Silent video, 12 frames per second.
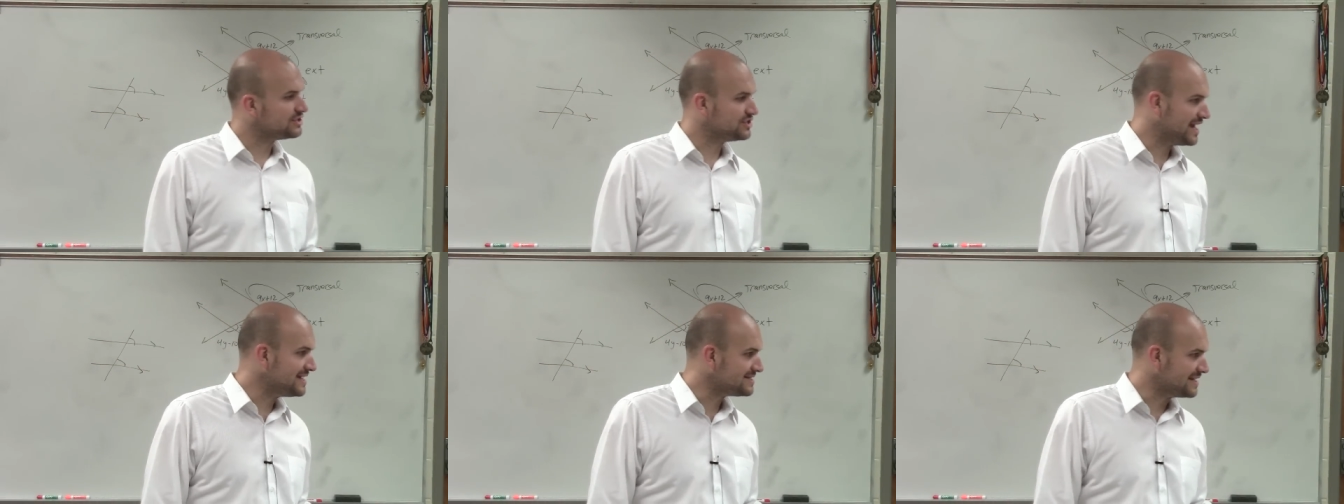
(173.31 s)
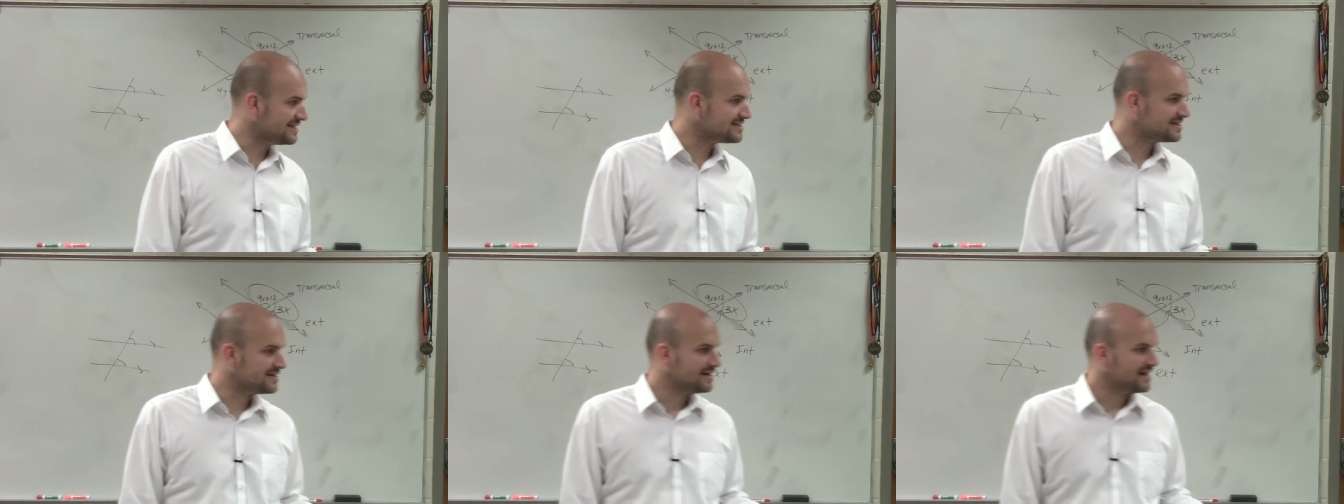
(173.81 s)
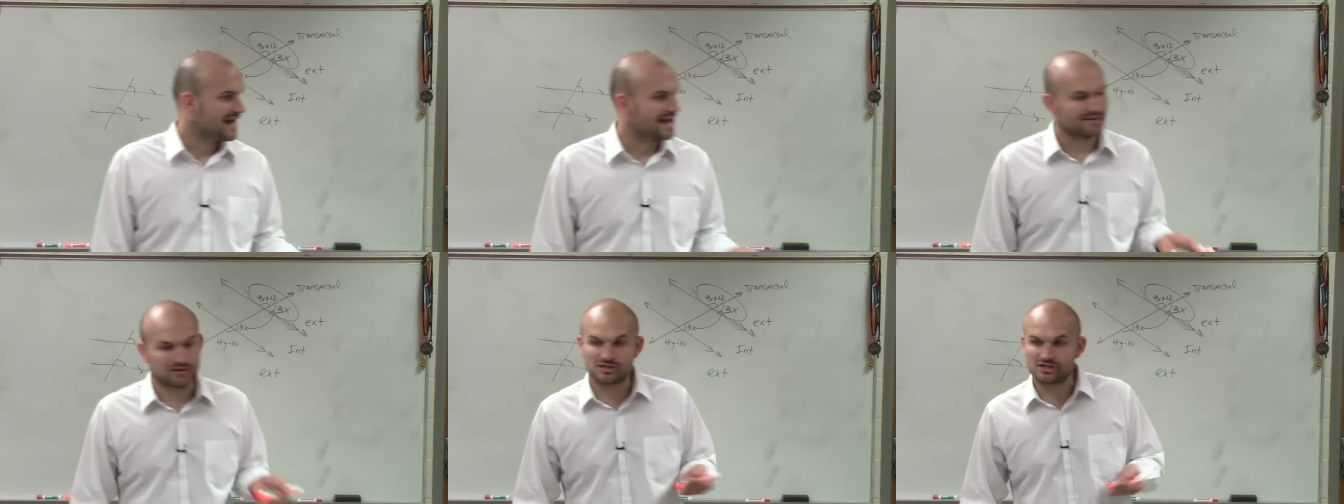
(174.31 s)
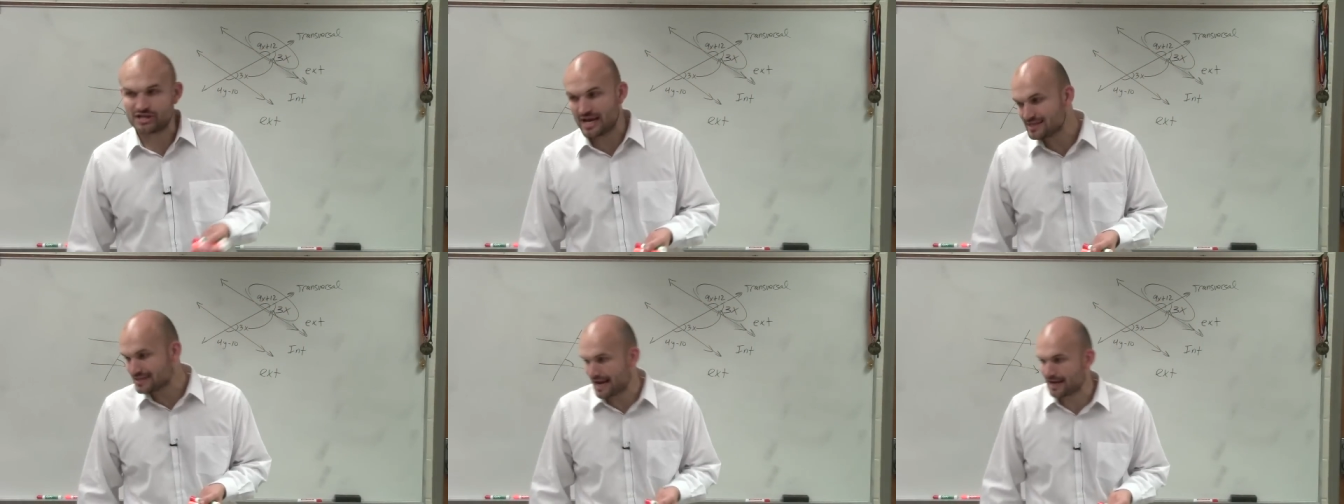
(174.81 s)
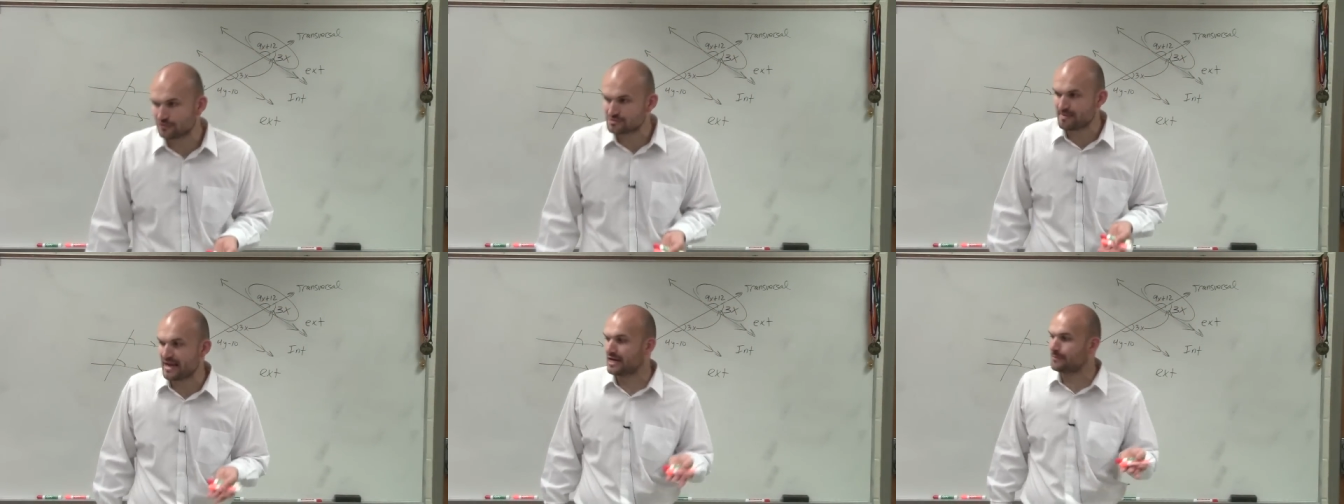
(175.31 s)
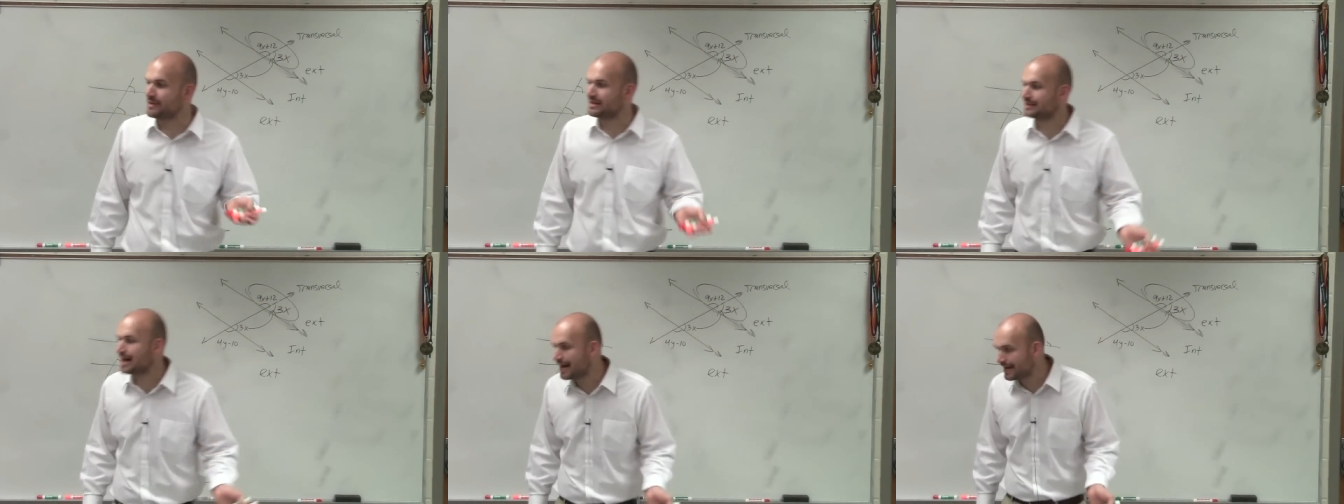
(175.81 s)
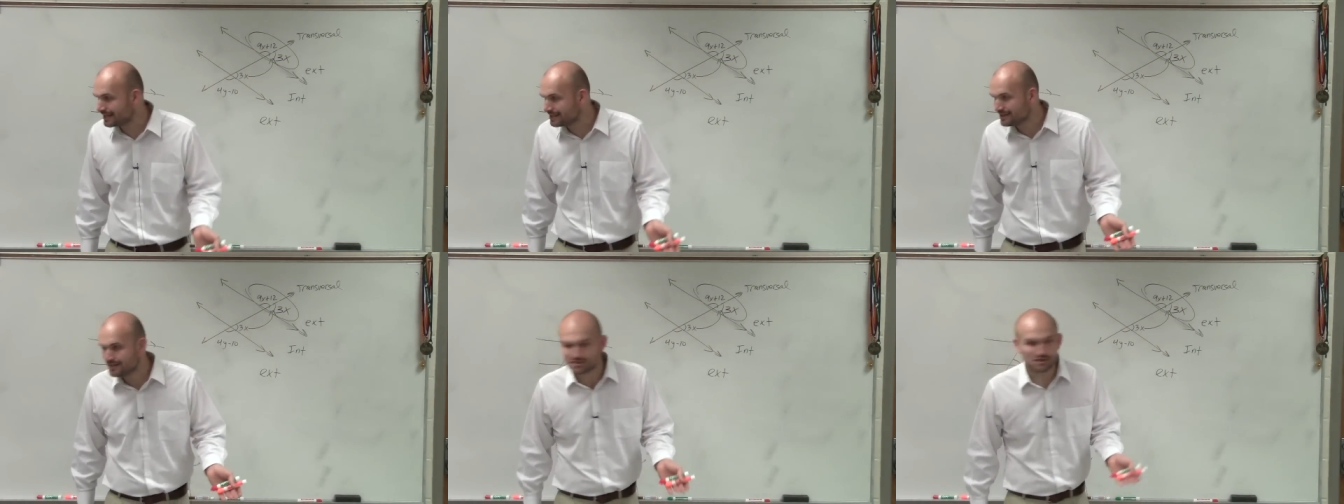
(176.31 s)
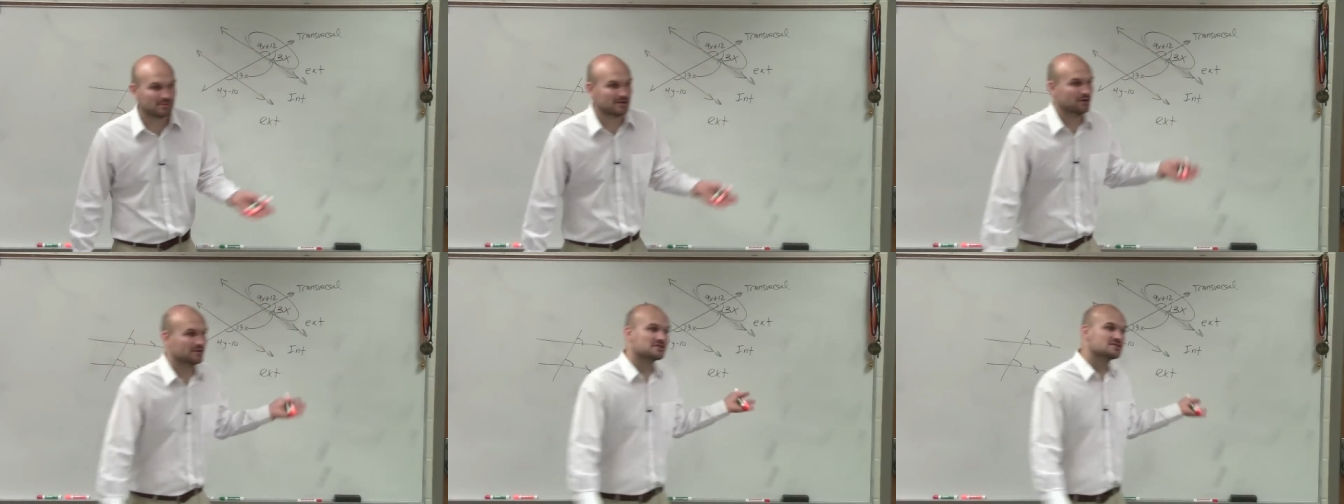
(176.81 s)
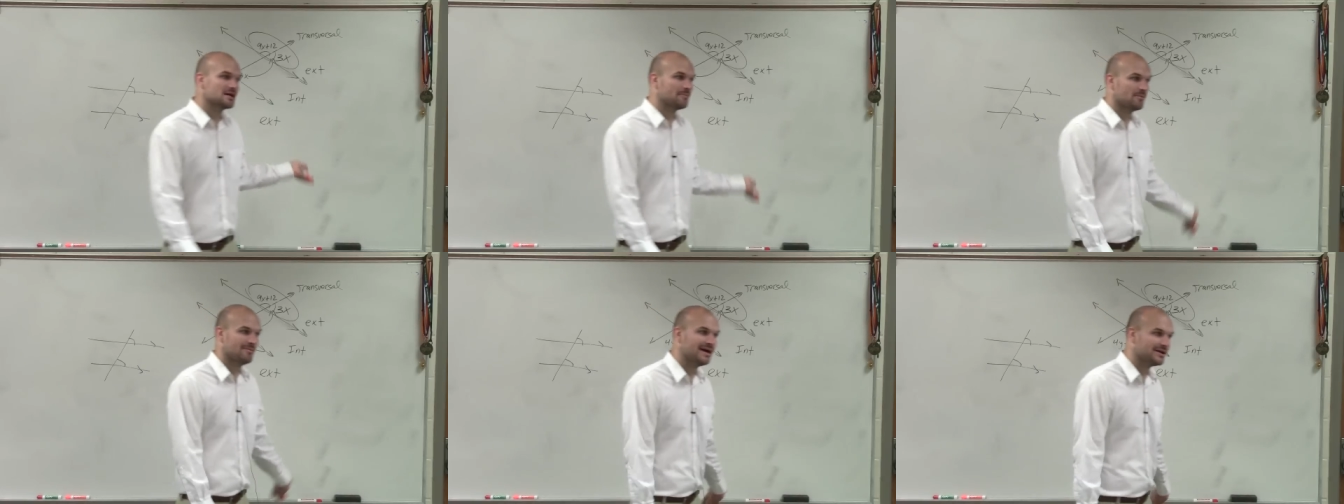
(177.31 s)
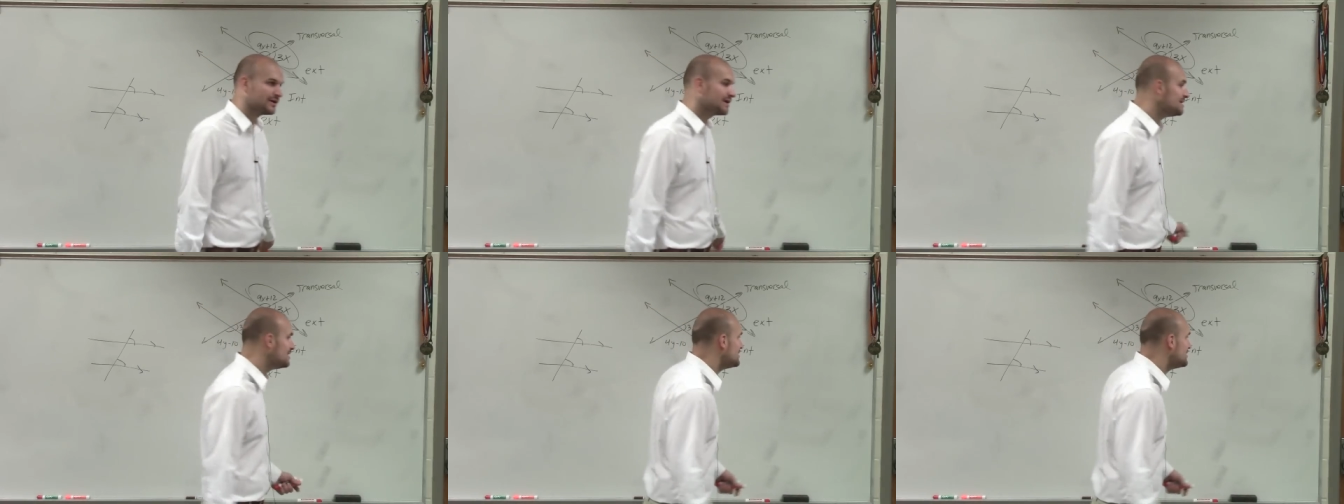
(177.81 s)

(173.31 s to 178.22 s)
adjacent. And those adjacent angles make up a line. So we know they're supplementary.